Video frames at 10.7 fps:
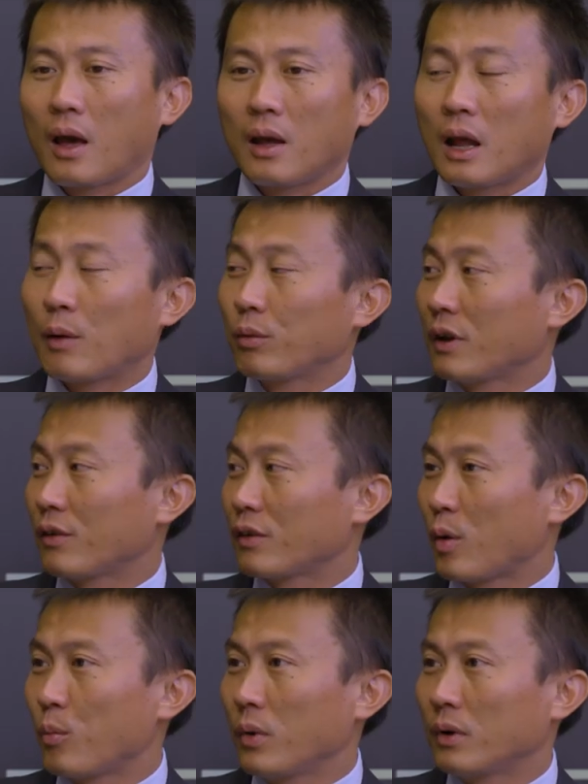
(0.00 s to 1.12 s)
And after that
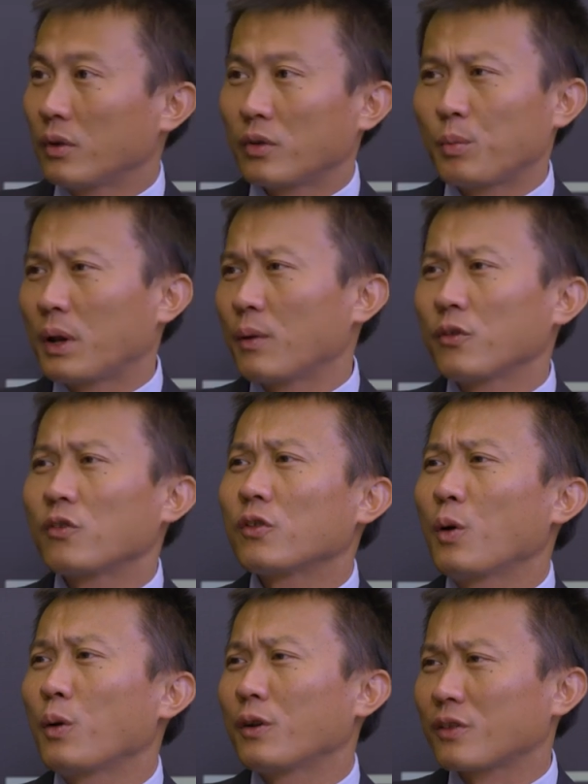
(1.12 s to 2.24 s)
summer, they just become
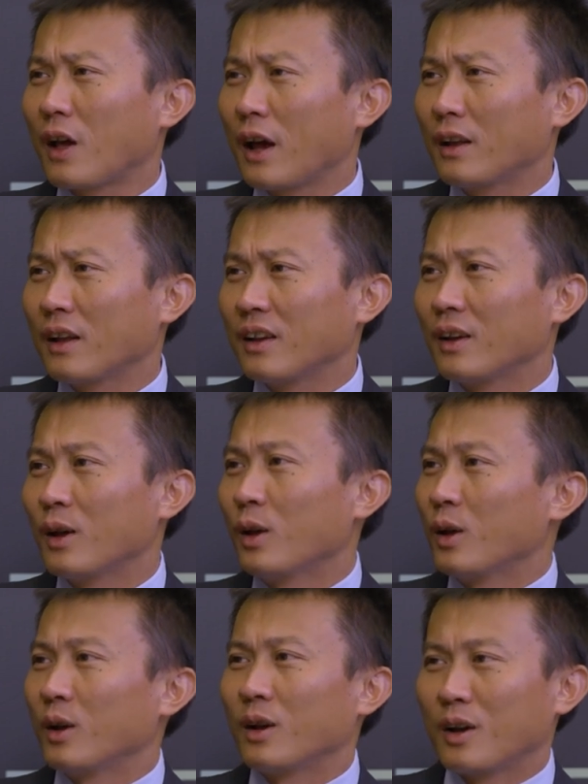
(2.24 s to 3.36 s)
so excited,
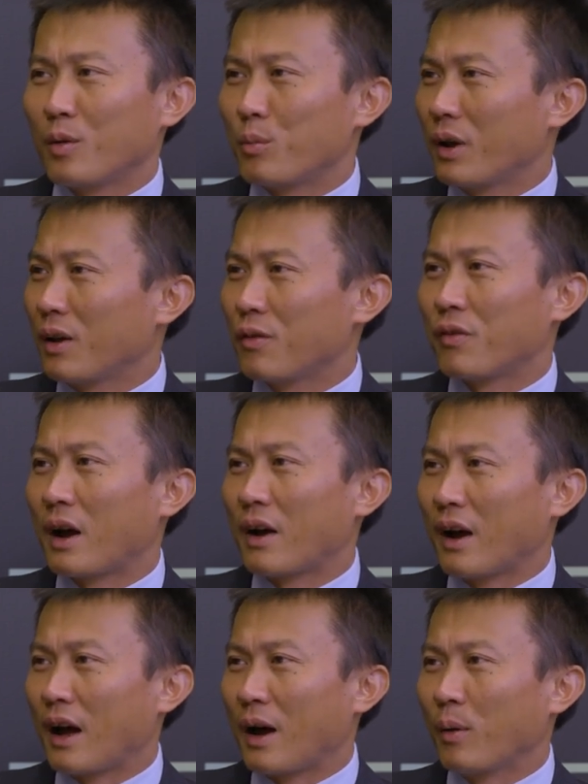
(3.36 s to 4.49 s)
completely
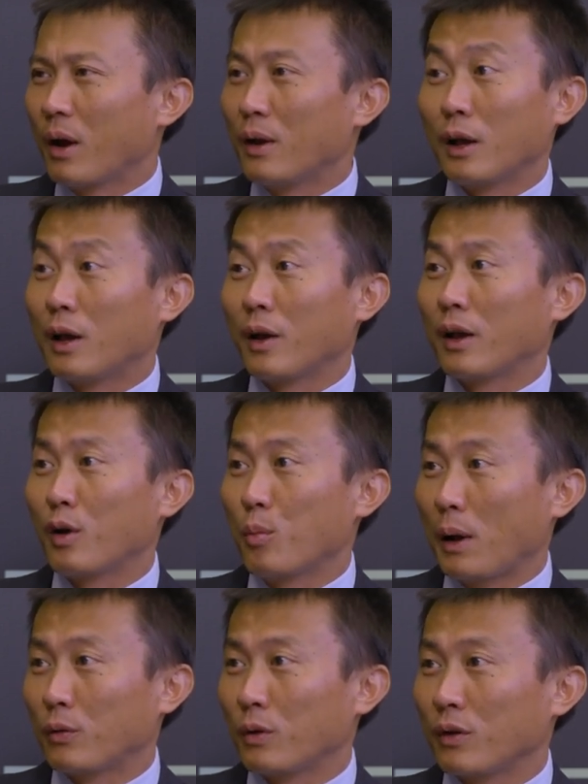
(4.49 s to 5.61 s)
fired up, and they can go
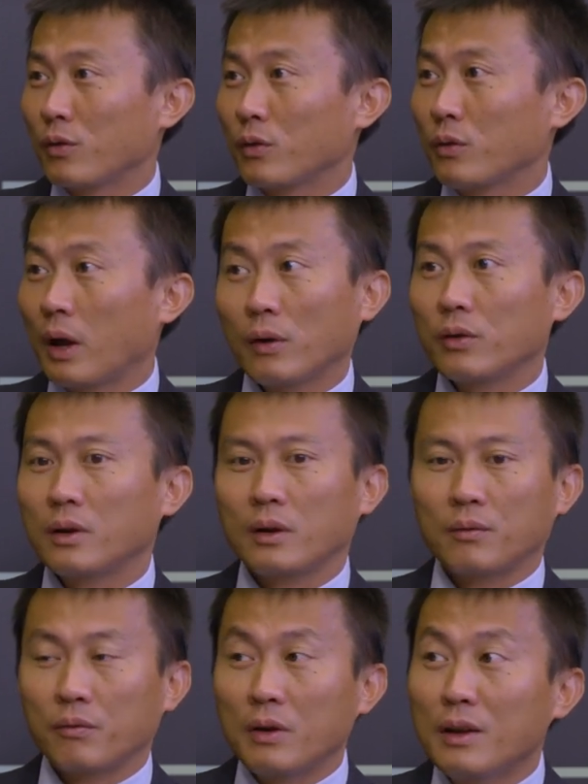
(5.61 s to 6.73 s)
back to their school. Actually, they are
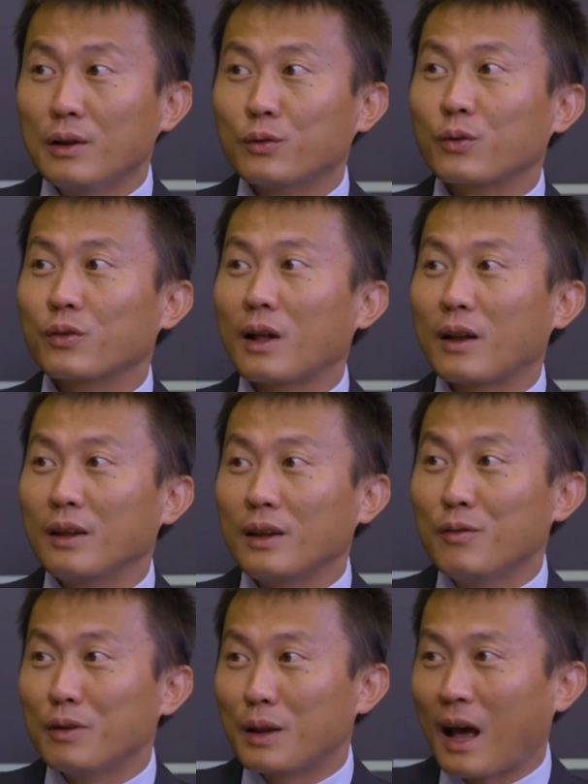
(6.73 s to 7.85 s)
willing to study
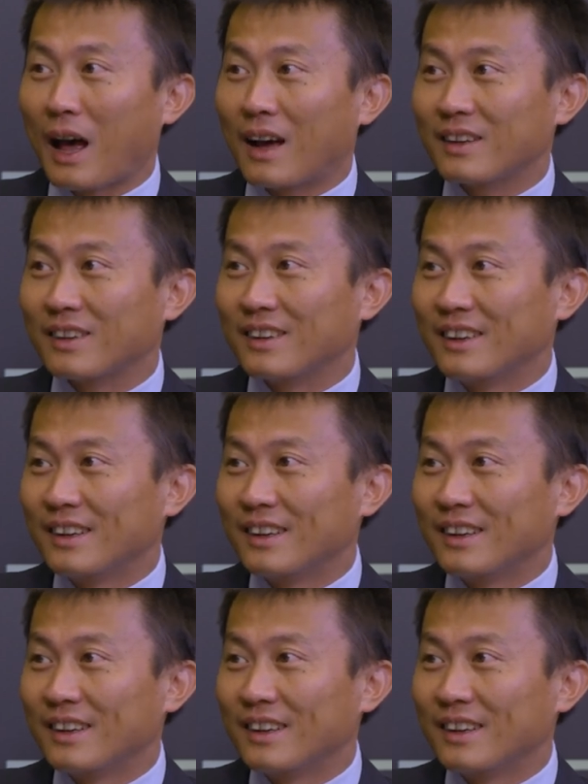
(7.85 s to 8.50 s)
even harder